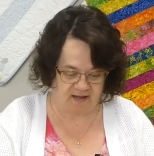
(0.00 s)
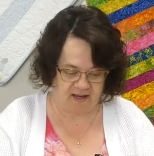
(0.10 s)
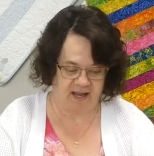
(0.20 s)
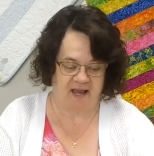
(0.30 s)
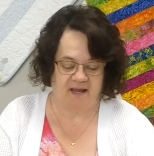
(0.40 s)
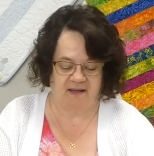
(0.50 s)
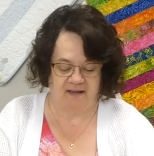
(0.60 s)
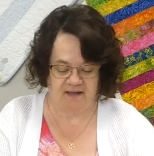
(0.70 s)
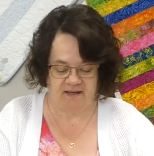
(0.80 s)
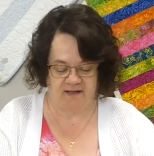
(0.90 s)

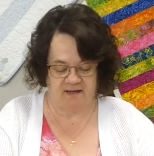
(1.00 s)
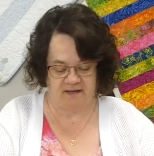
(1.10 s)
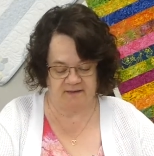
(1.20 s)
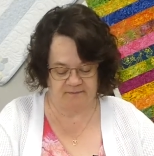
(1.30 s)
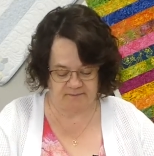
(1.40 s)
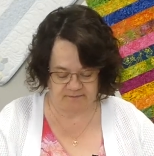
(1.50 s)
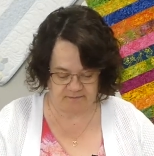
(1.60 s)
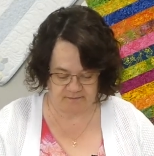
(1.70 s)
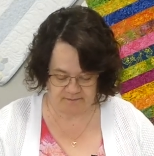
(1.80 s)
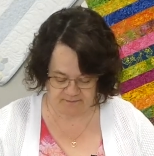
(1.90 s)

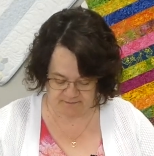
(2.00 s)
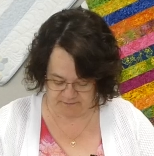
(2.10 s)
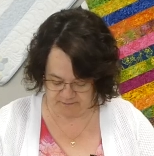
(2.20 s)
Nothing is said.